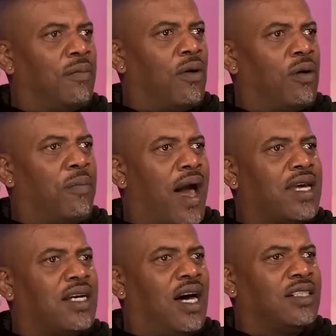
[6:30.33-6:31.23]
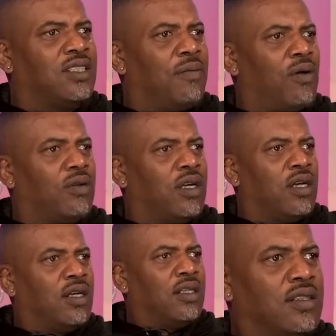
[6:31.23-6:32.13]
Jump on the bike, cuz. Jump
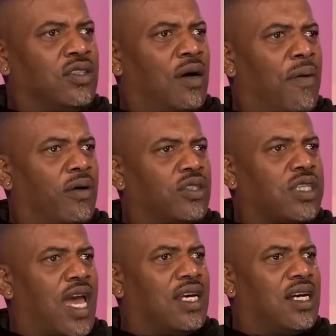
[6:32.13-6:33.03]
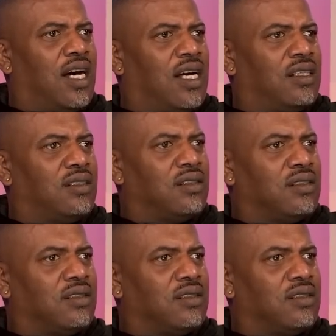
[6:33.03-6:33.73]
on, jump on the site, cuz.